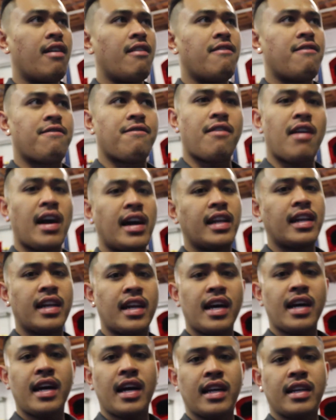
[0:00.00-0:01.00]
Friday
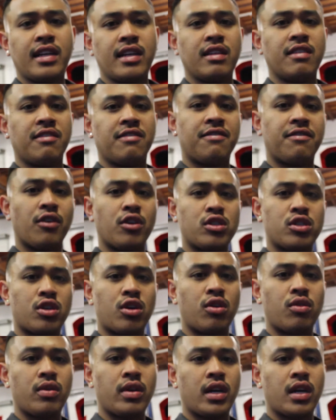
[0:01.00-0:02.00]
night I did the first
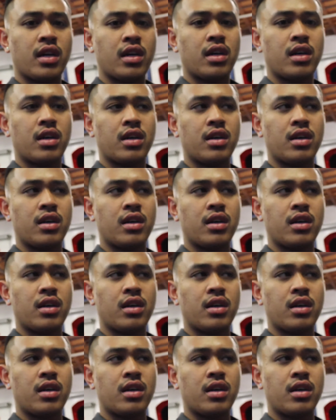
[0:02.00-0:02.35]
coating.